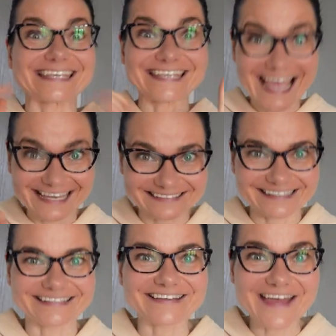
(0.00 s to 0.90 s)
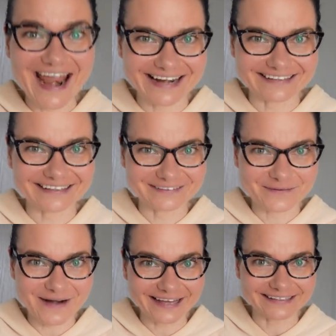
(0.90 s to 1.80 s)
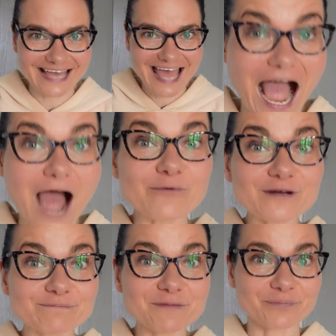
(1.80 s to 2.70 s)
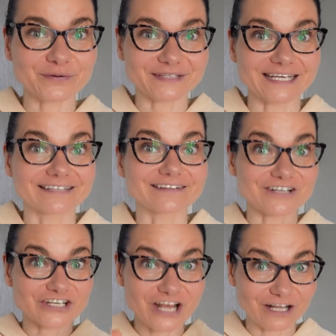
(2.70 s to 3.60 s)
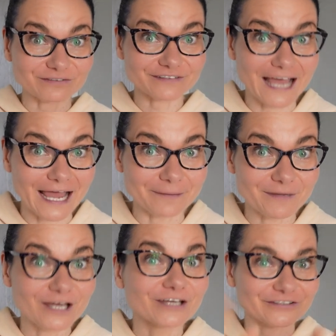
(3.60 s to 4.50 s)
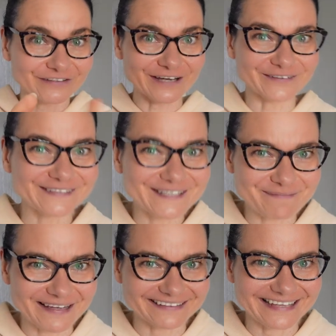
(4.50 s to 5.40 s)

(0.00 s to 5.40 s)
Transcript: Yes, you heard that right. I will be putting their shelf time to the ultimate